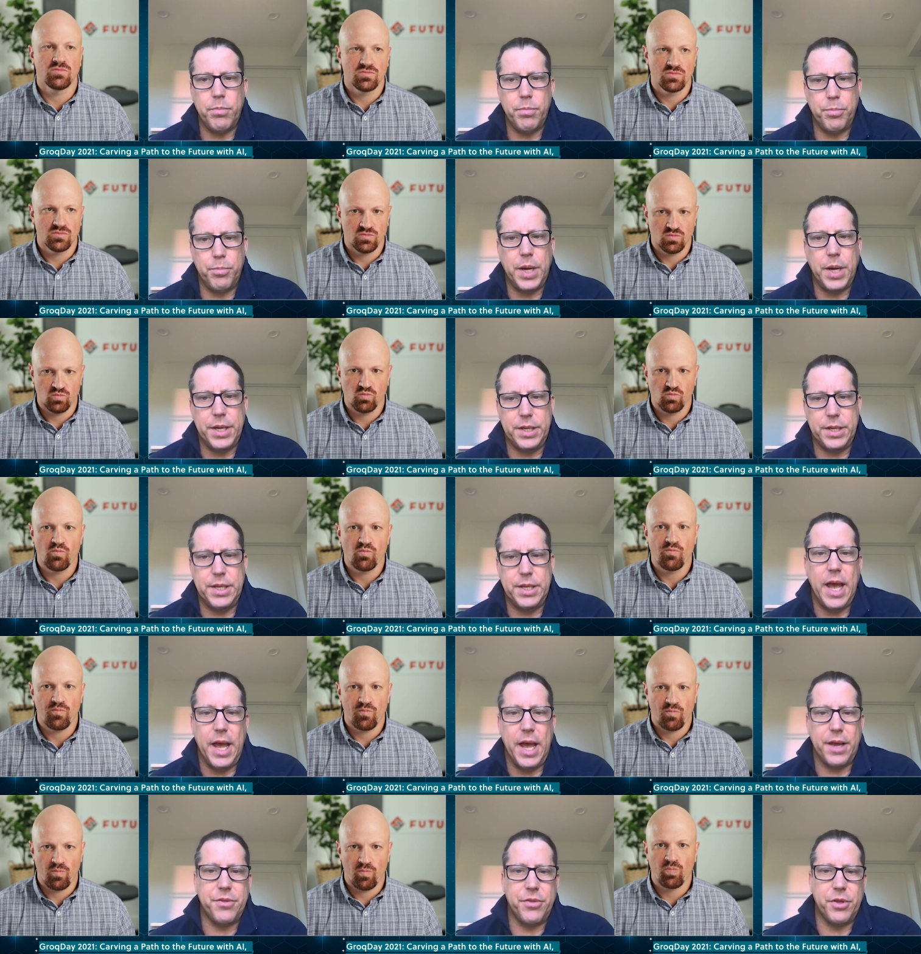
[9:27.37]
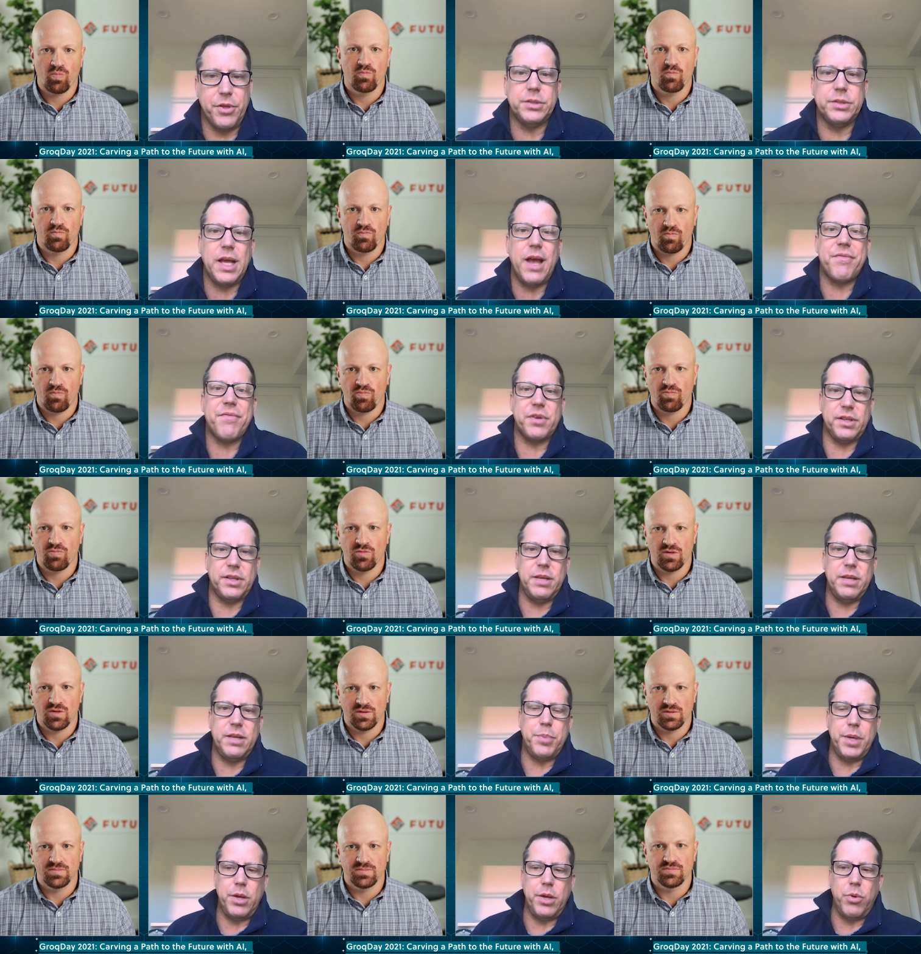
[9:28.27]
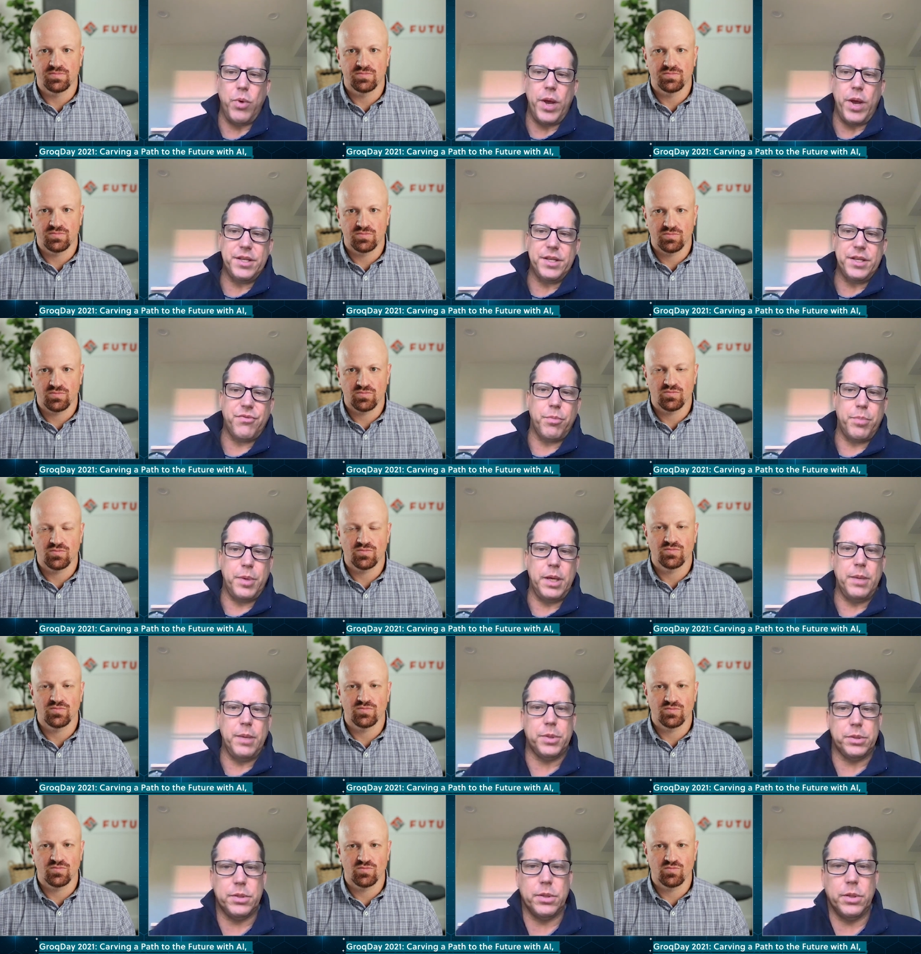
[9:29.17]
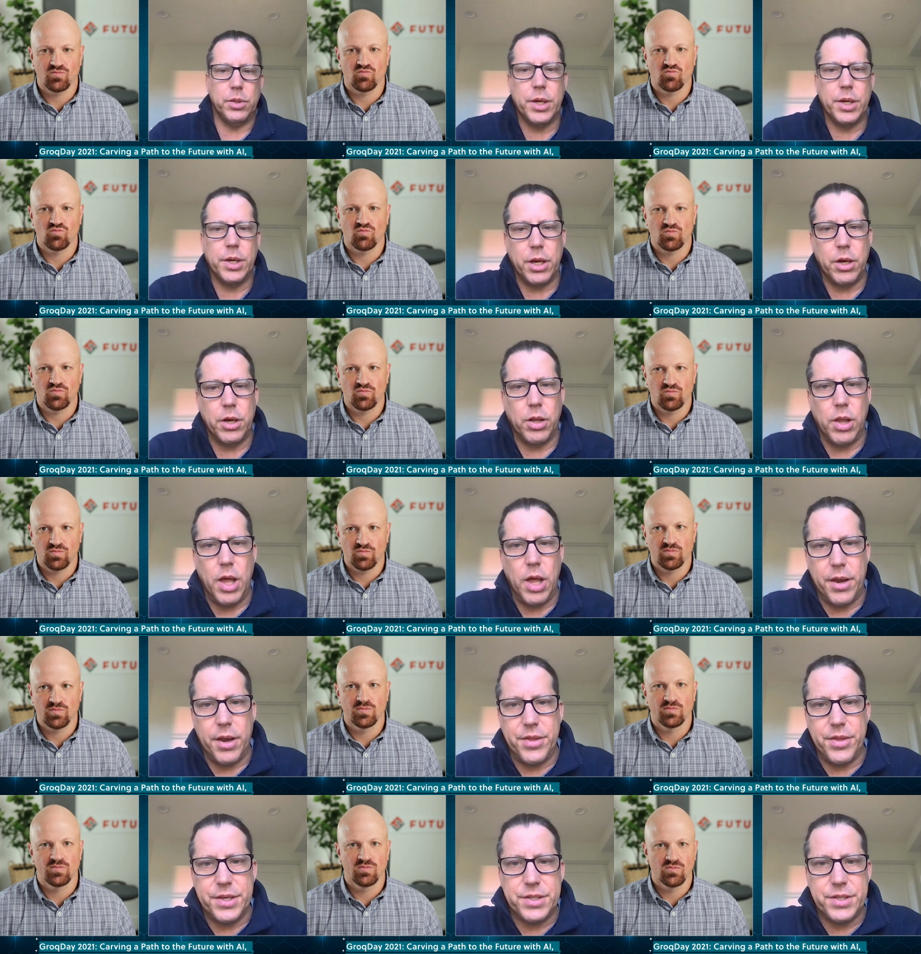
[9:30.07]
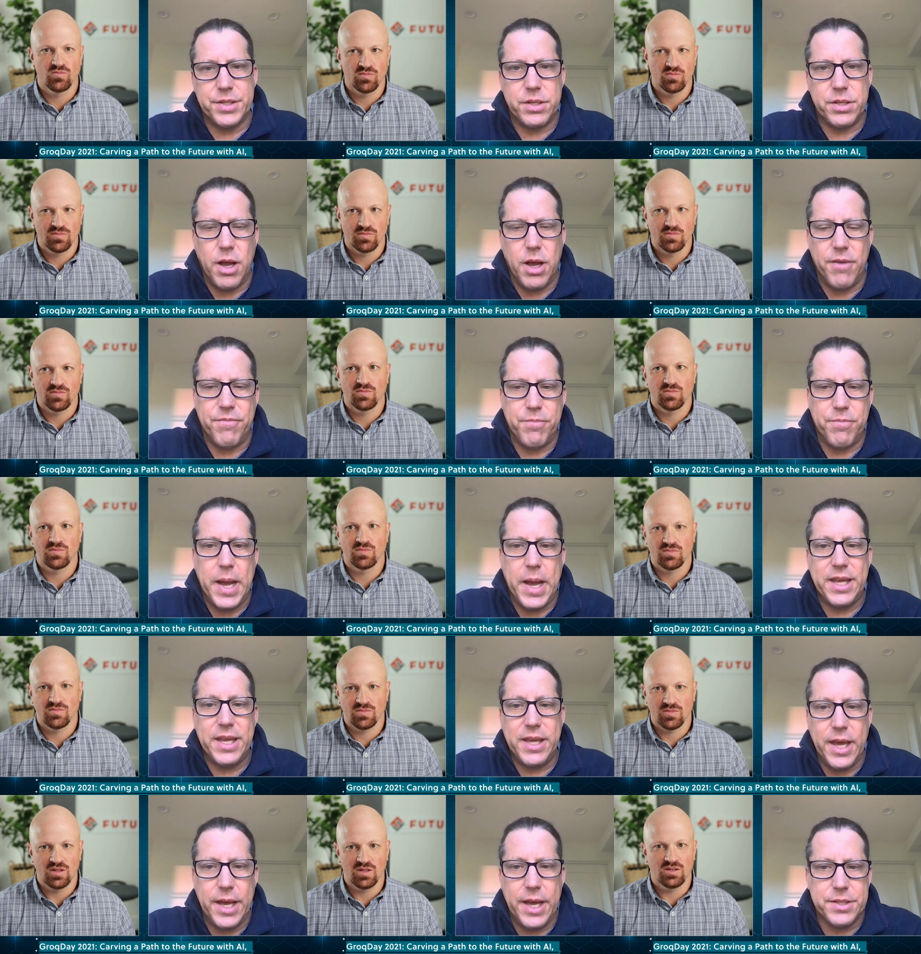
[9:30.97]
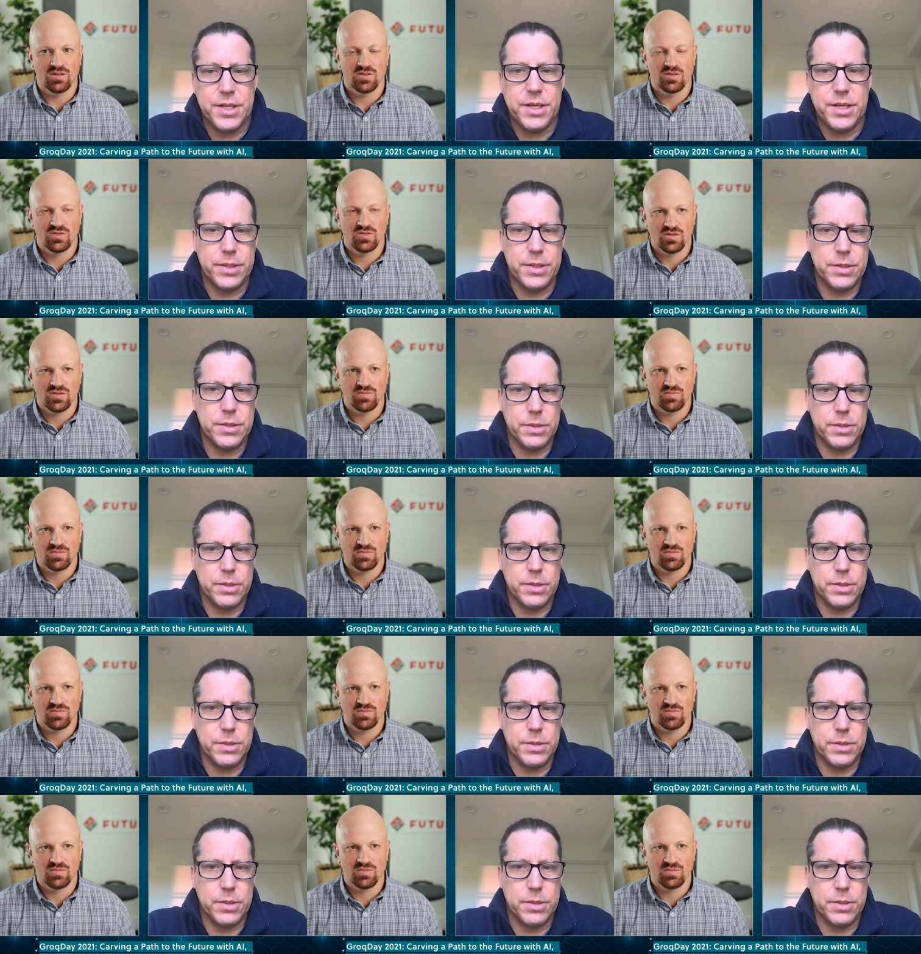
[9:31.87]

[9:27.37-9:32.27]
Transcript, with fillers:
Speaker 1: but yeah, there'll definitely be ways for people to look at a lot of this stuff. My guess is